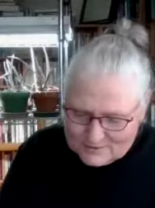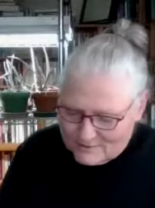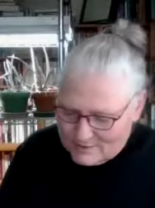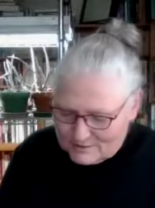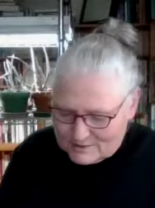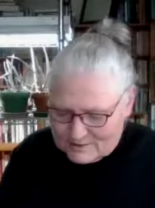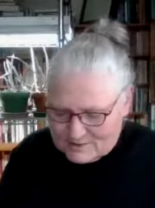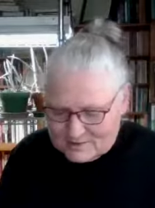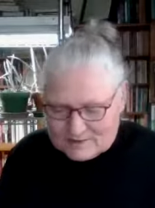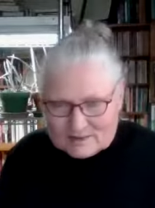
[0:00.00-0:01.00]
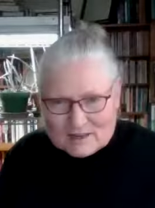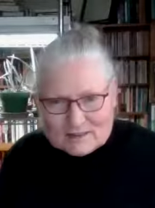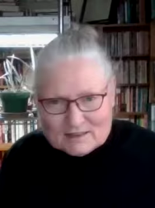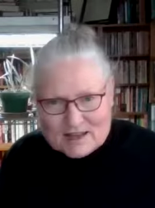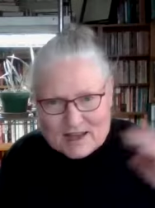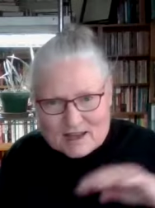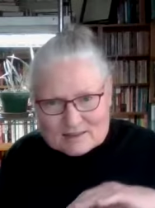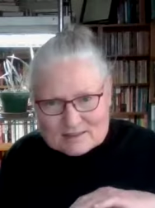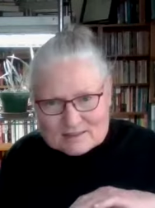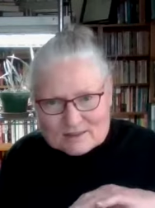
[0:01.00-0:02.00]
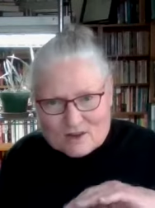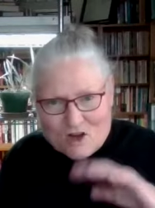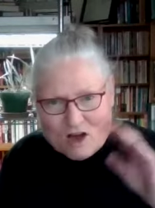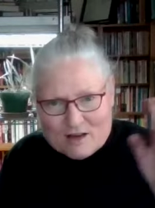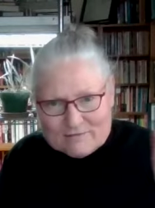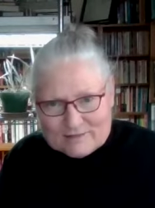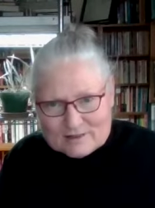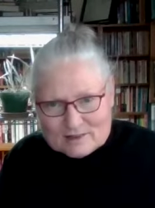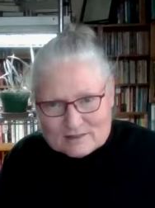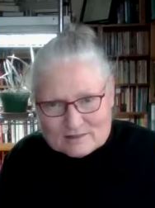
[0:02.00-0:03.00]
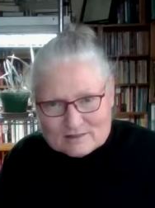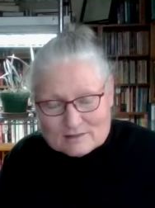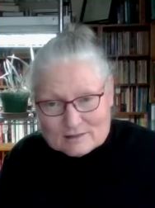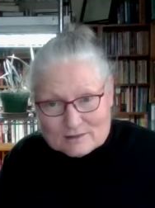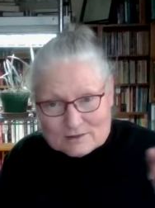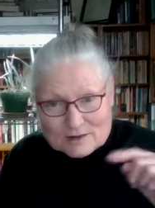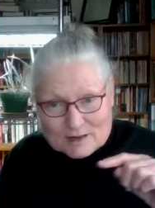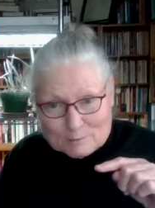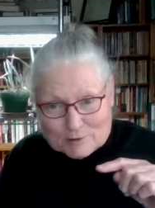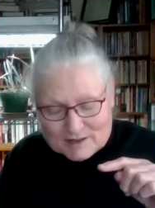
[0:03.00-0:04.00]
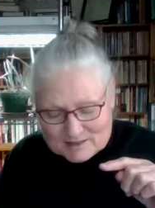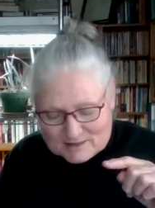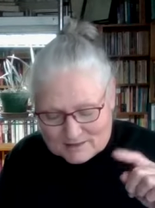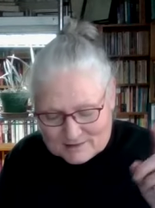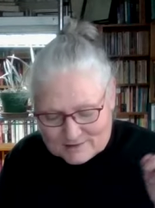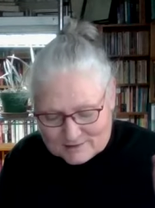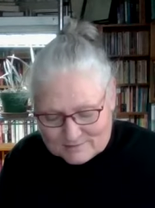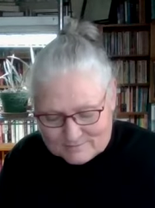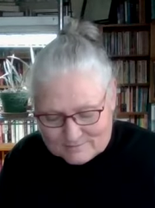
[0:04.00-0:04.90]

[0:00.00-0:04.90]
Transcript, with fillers: First and last, often trade places?